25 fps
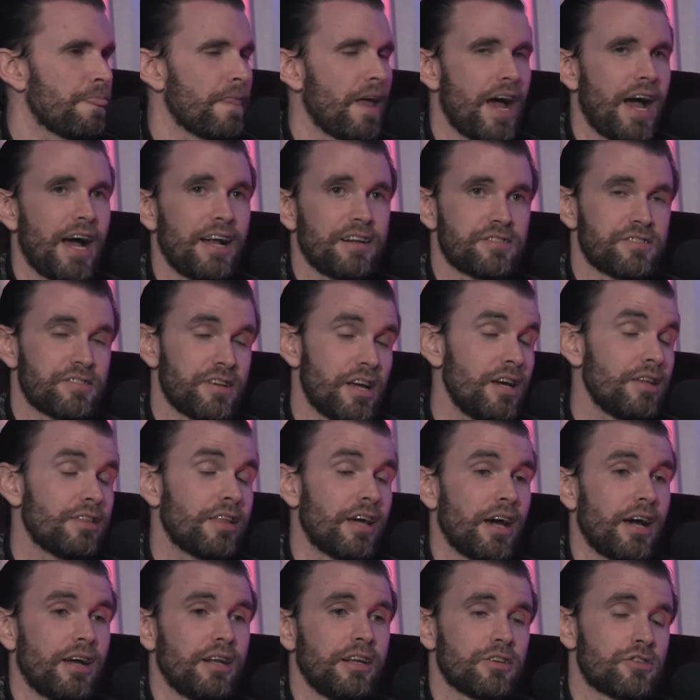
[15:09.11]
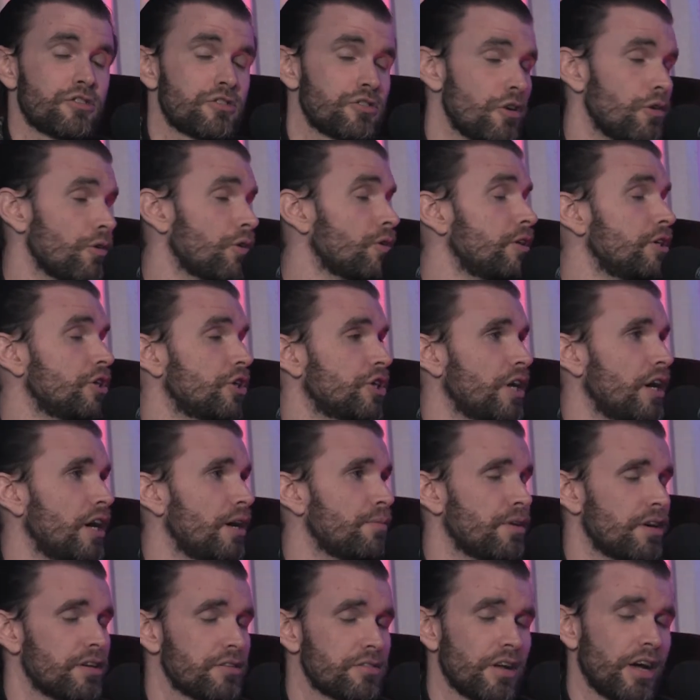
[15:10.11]
I say that, it's so cliche,
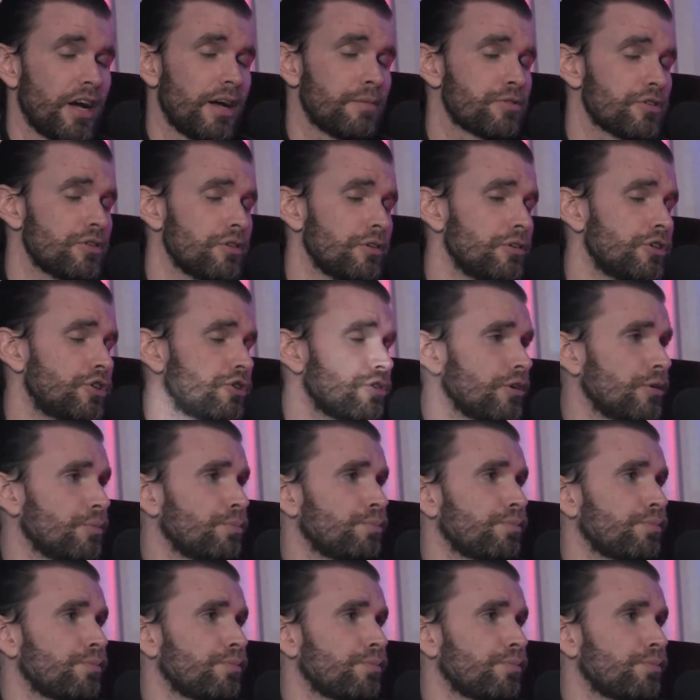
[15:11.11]
but it's absolutely true.